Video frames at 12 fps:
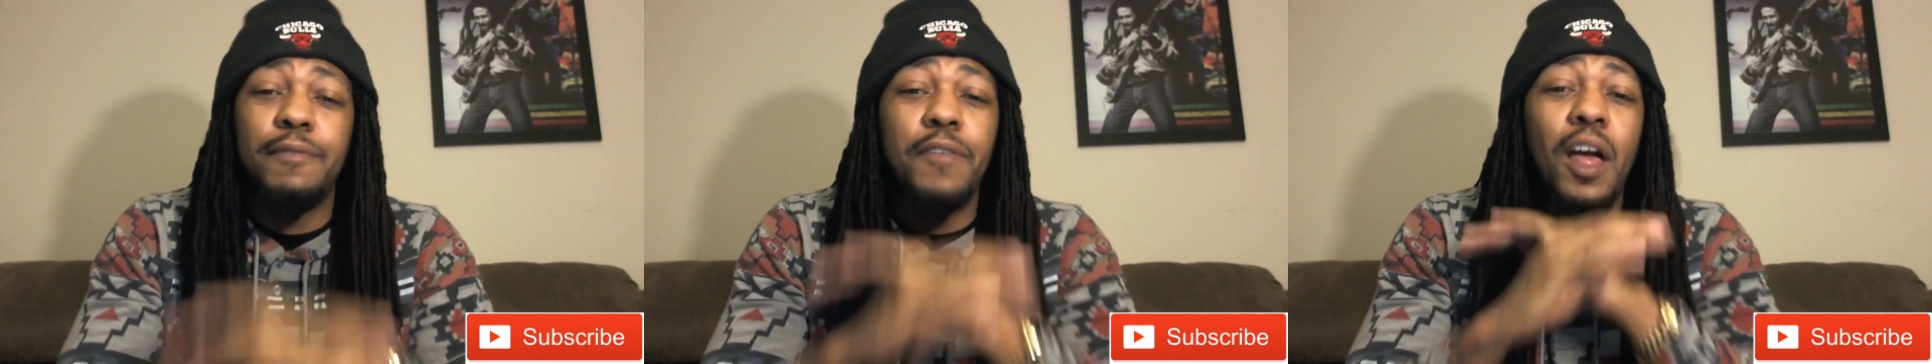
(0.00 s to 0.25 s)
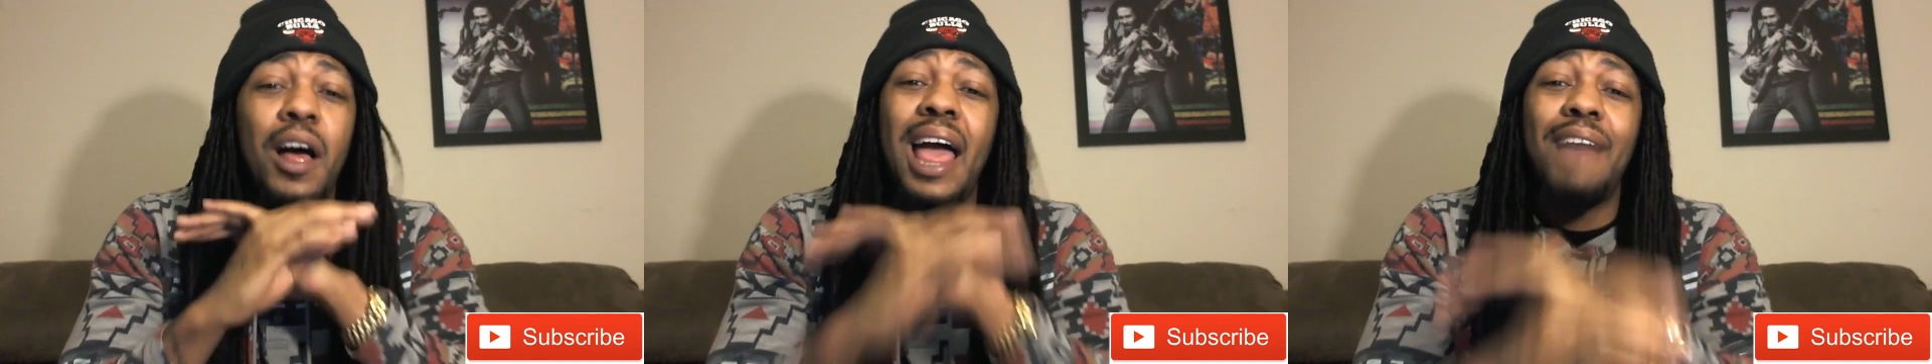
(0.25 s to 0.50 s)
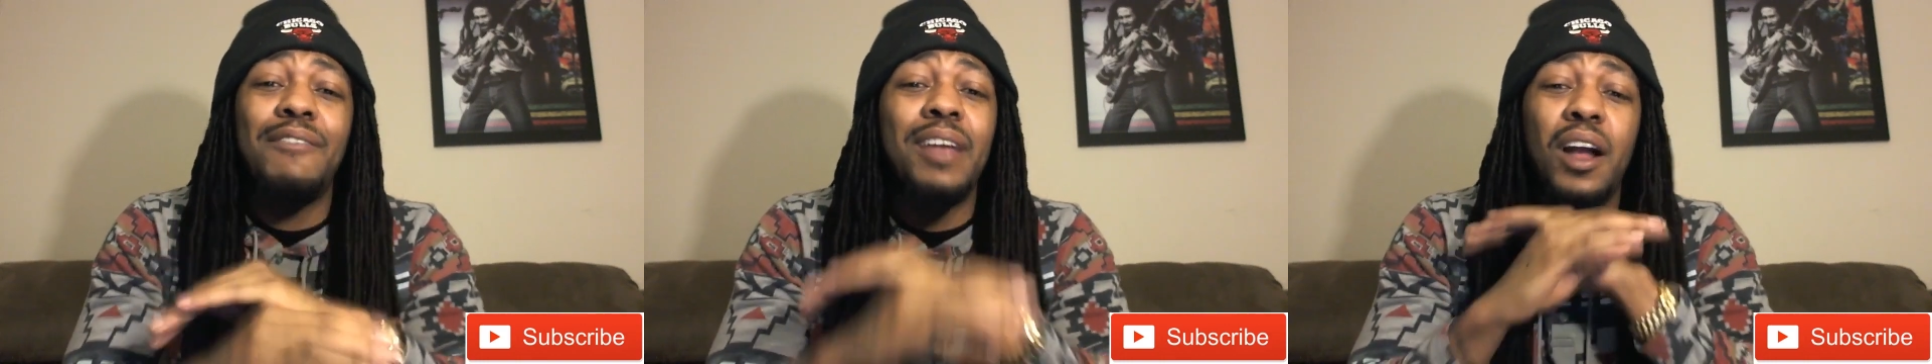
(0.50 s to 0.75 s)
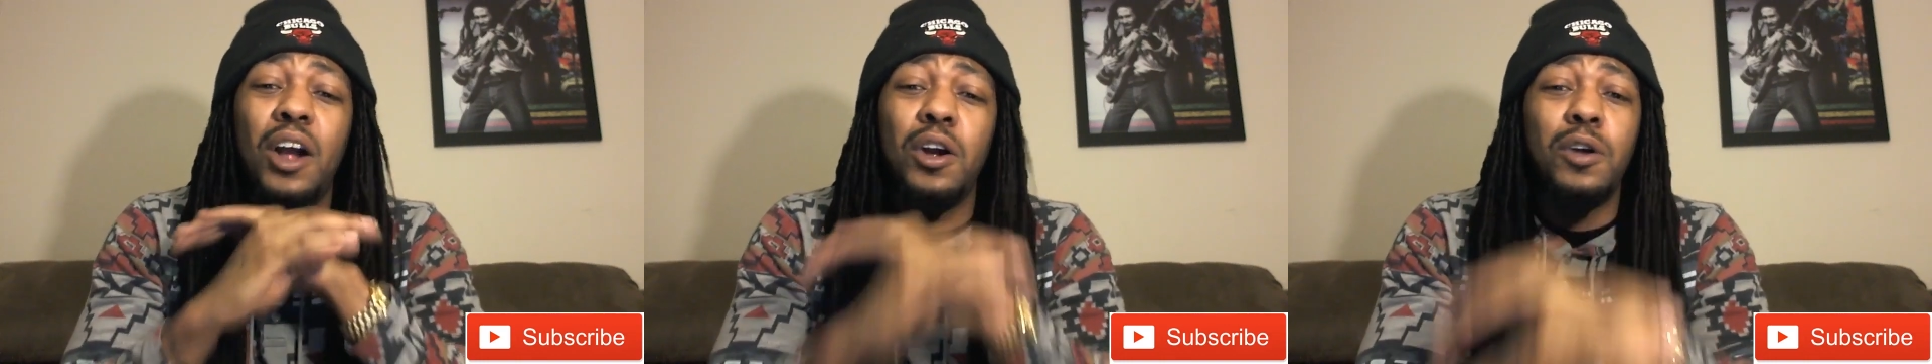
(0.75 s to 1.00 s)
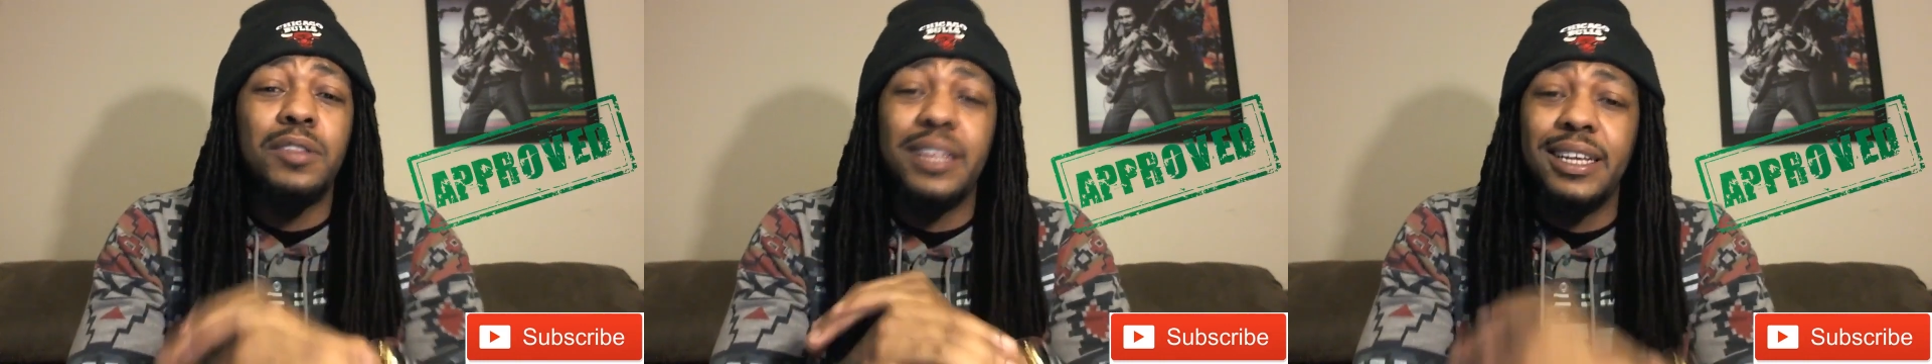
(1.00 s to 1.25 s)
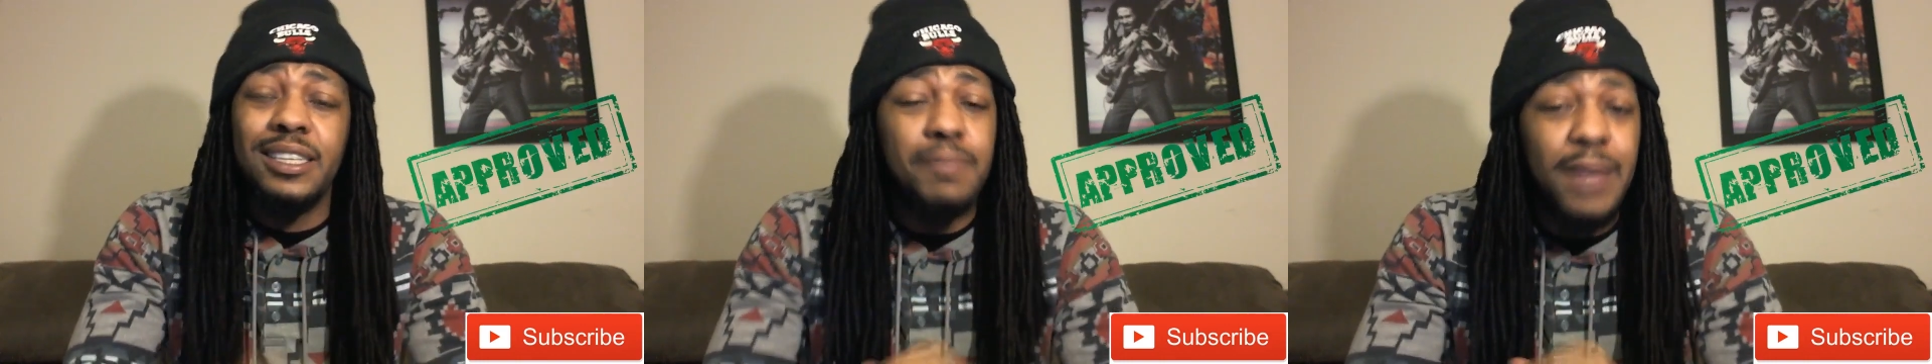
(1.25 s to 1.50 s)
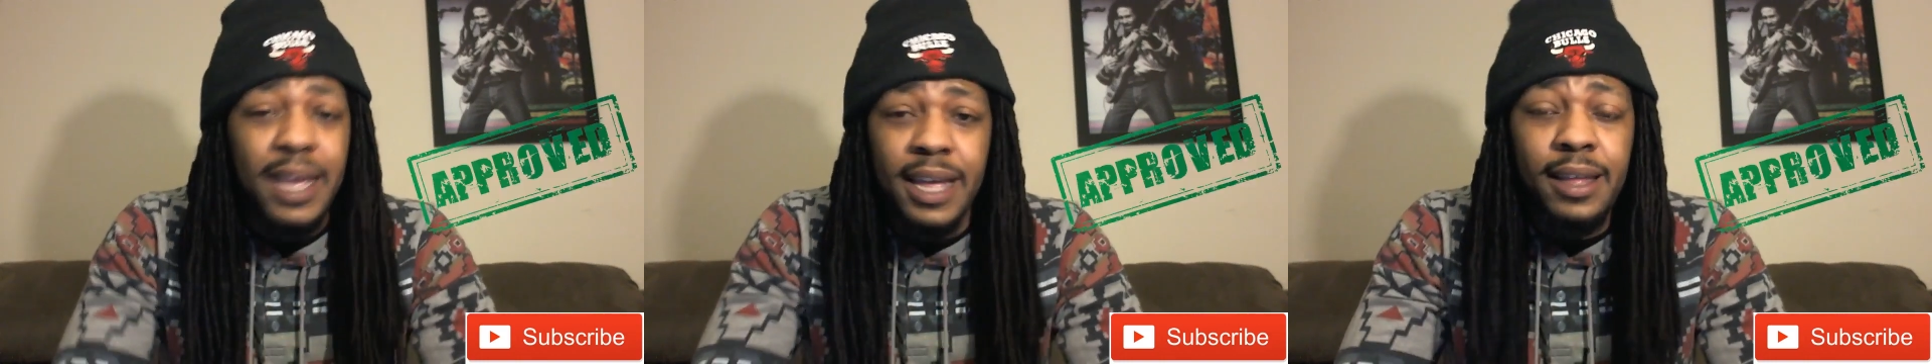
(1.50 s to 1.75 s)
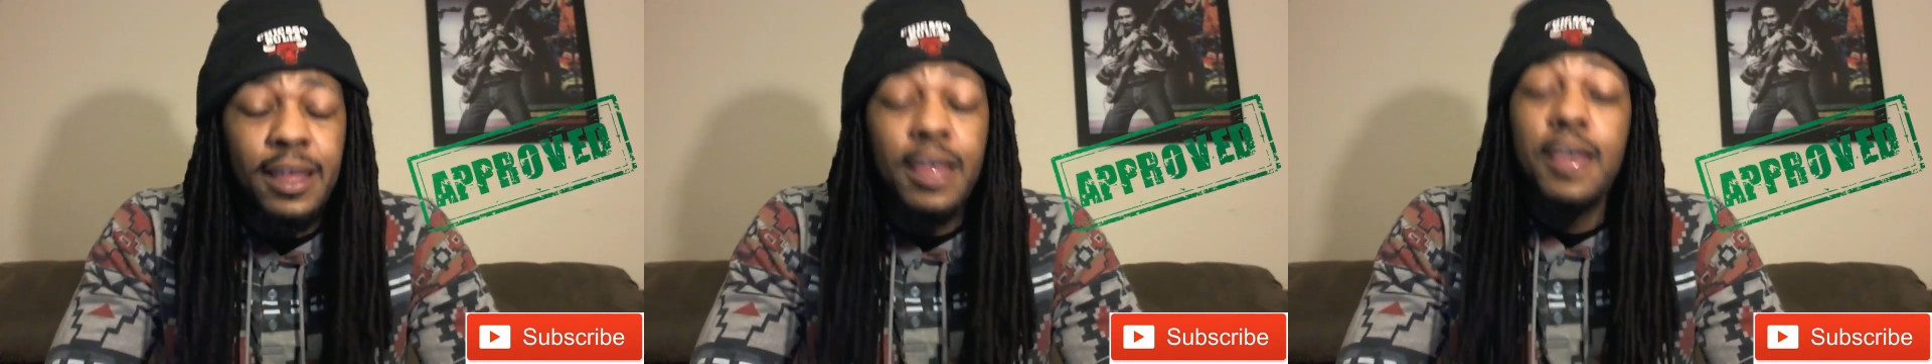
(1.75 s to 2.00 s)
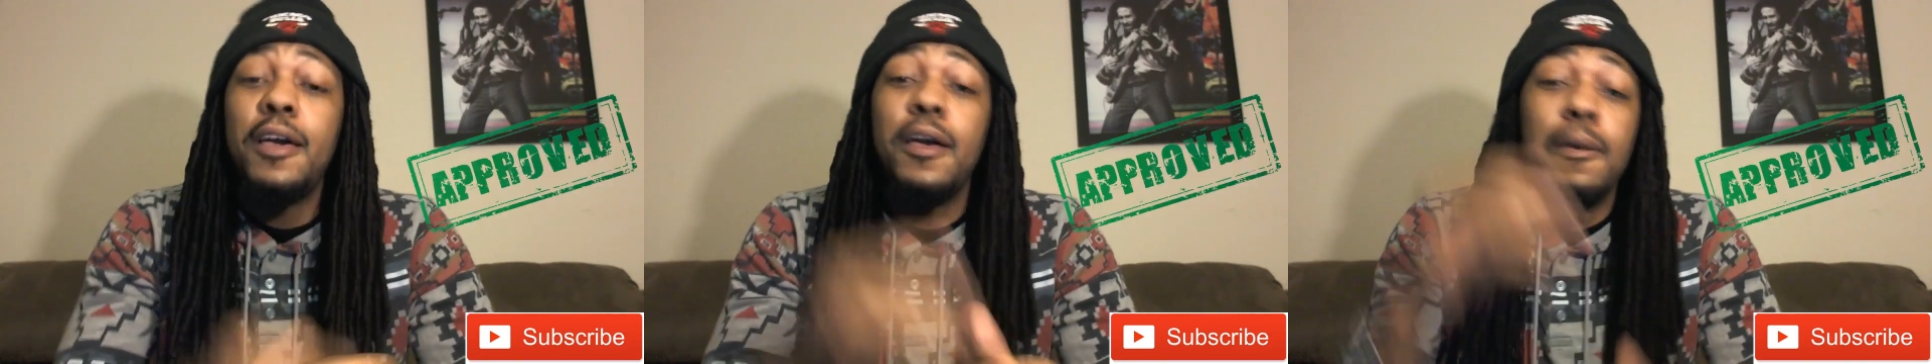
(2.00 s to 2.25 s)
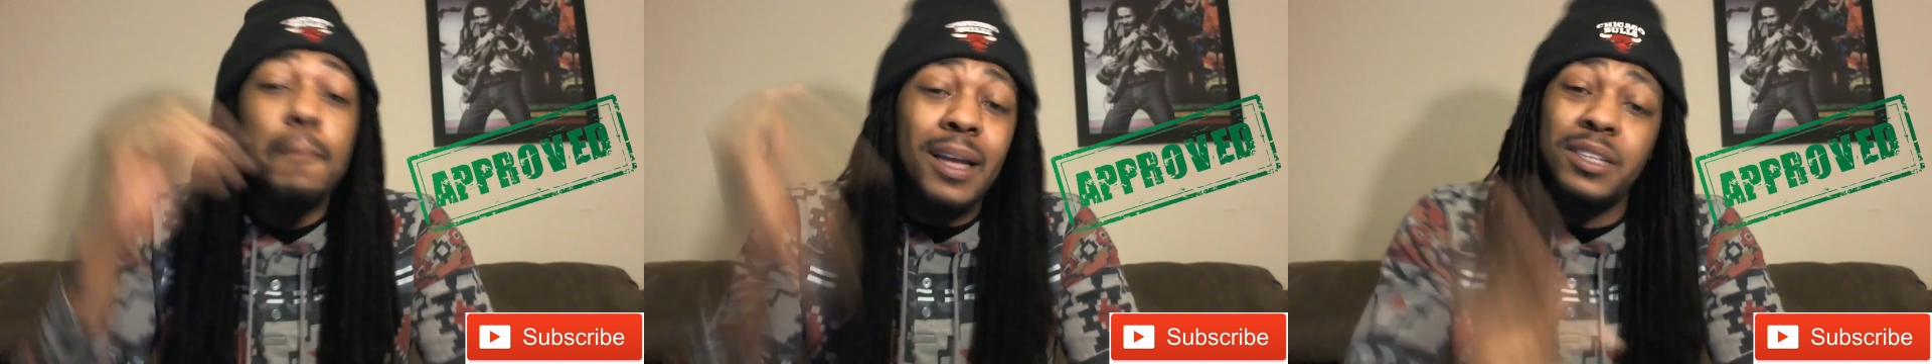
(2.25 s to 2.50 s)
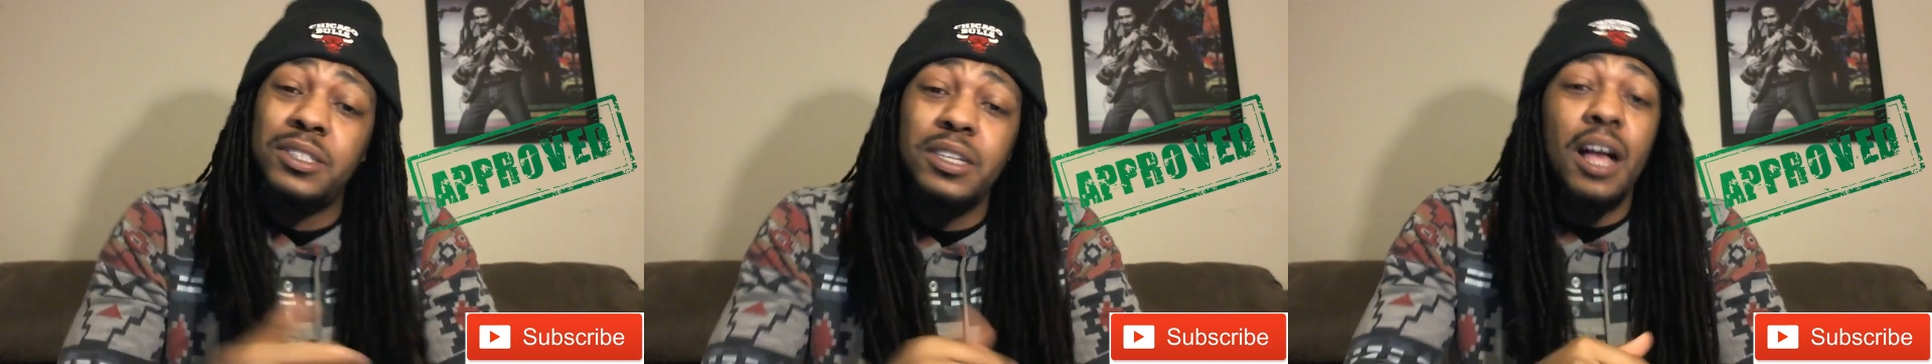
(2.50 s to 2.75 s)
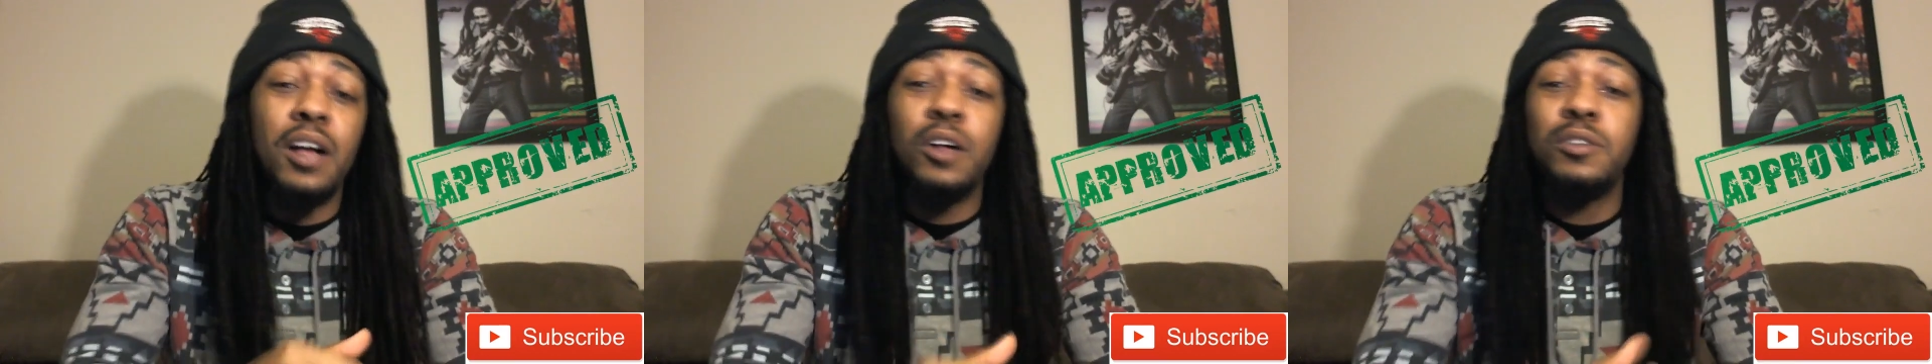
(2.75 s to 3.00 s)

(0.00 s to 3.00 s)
If y'all haven't heard this, man, make sure y'all go